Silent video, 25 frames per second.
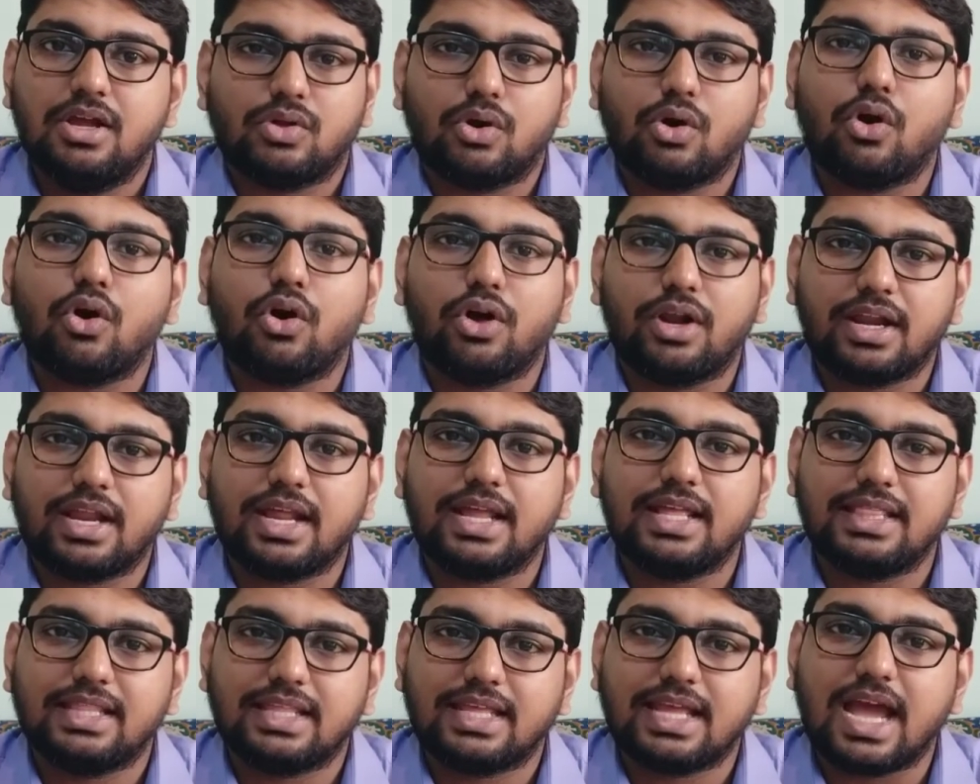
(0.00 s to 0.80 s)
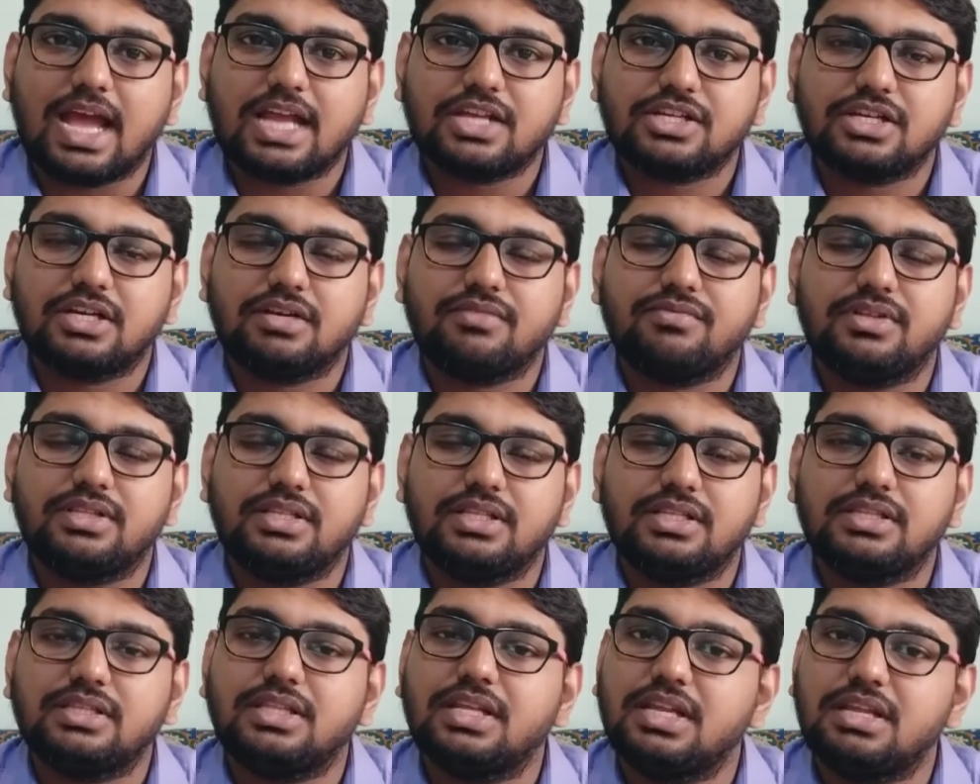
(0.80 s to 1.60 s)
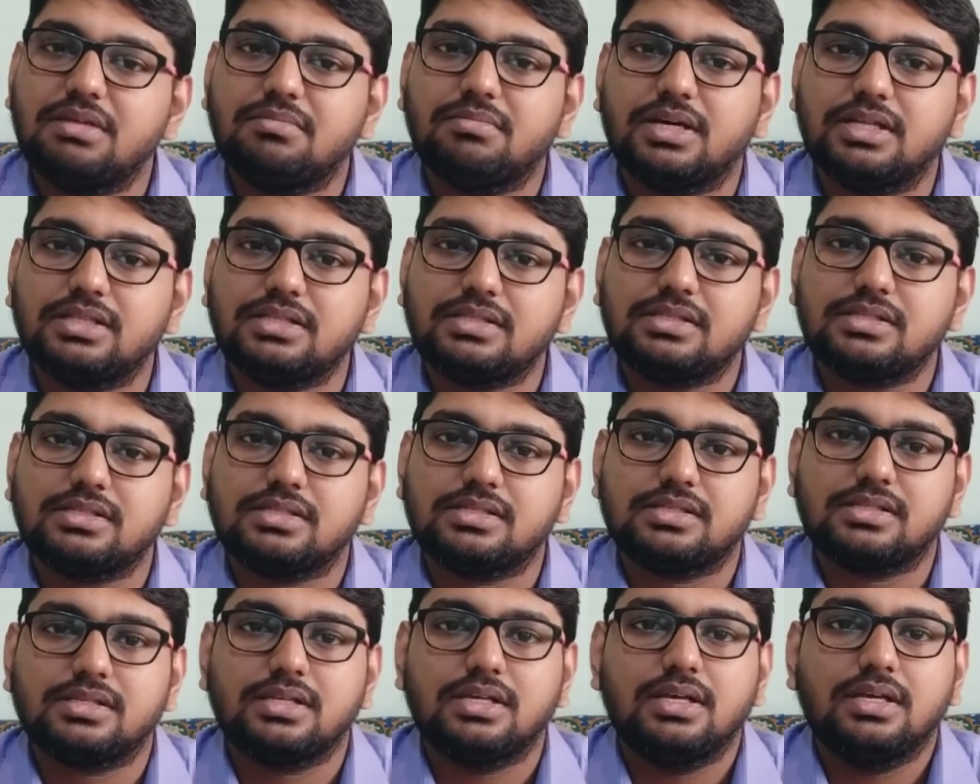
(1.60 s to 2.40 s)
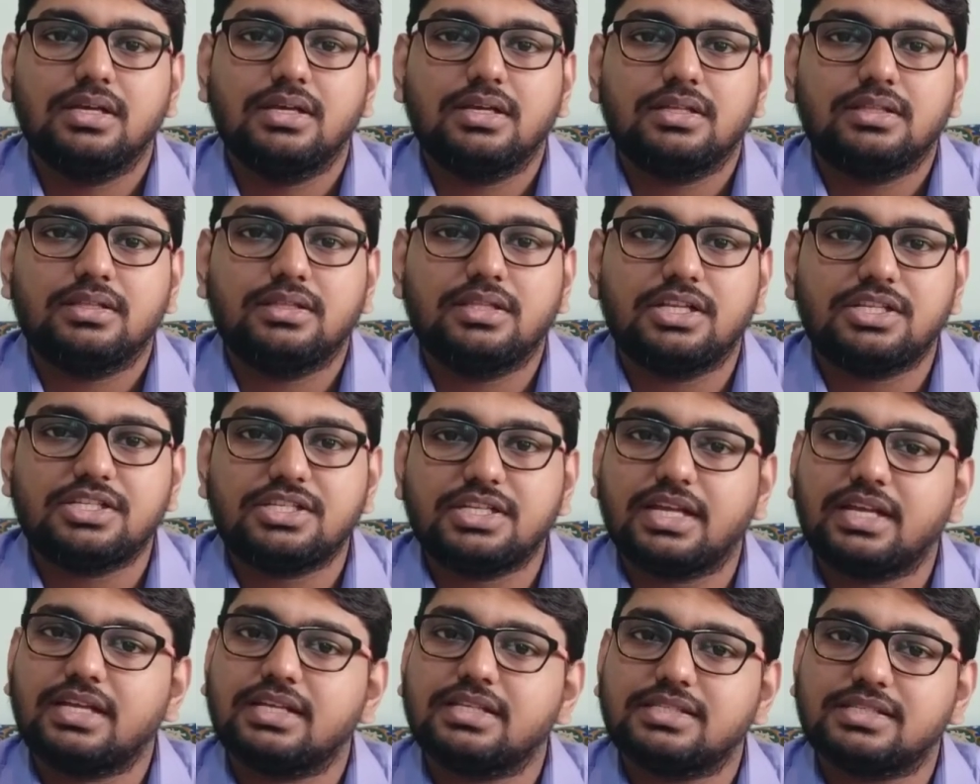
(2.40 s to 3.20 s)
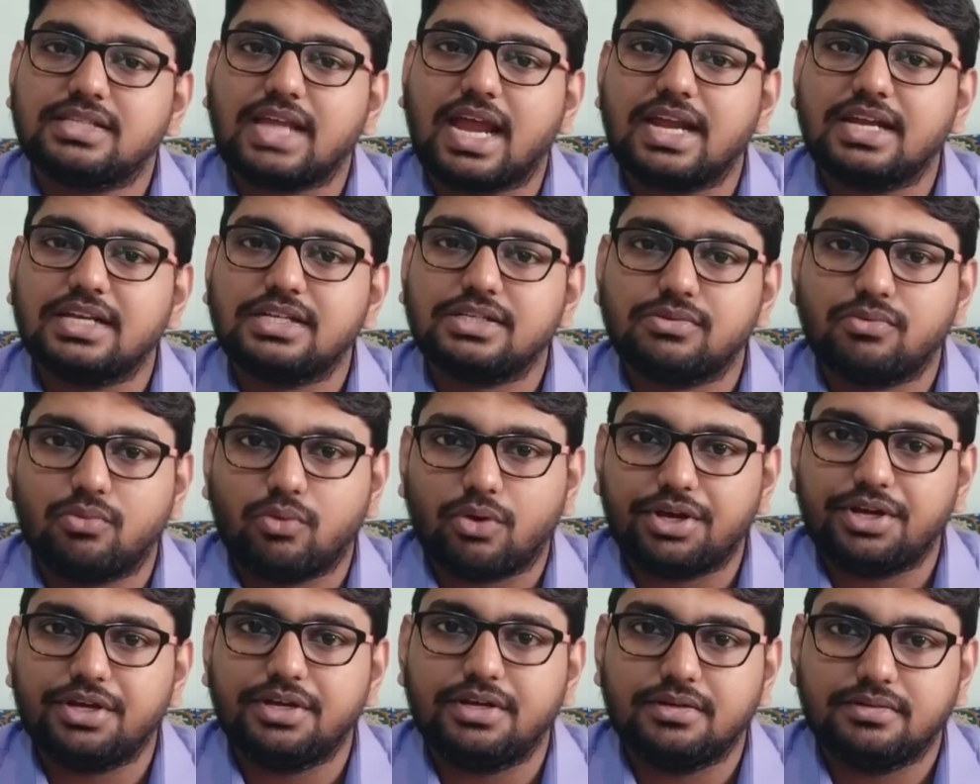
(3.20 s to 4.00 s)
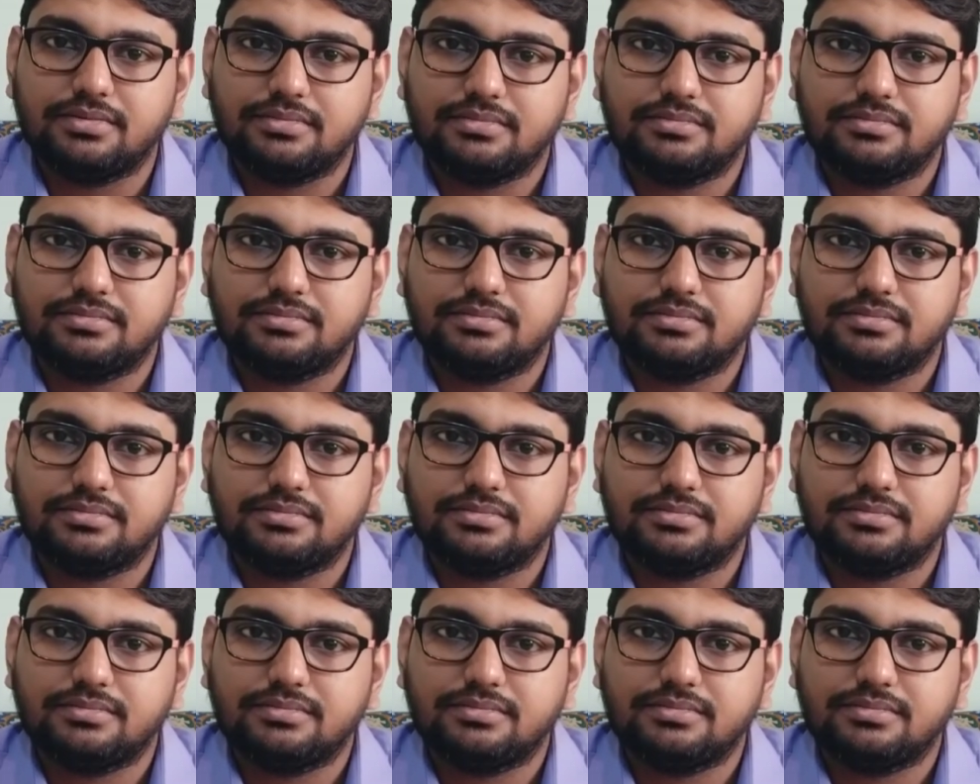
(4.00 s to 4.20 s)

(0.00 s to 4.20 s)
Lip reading: or encash it within 3 months, the check stands void.